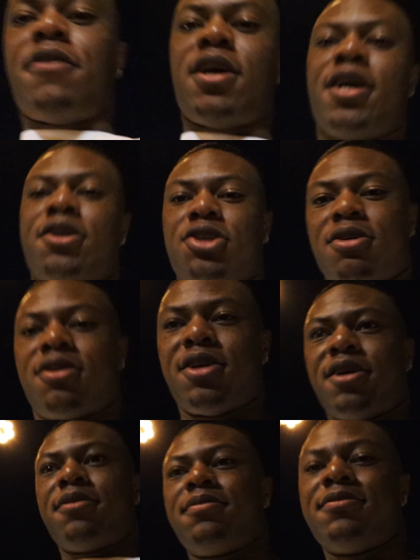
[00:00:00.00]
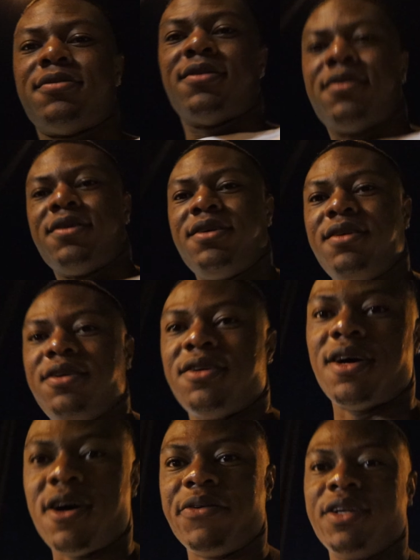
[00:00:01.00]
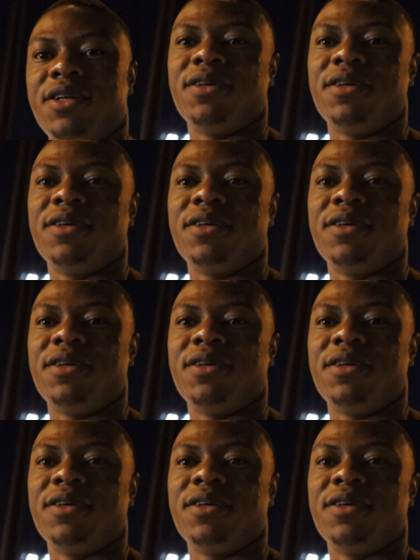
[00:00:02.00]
for the intro clip. You know how we do.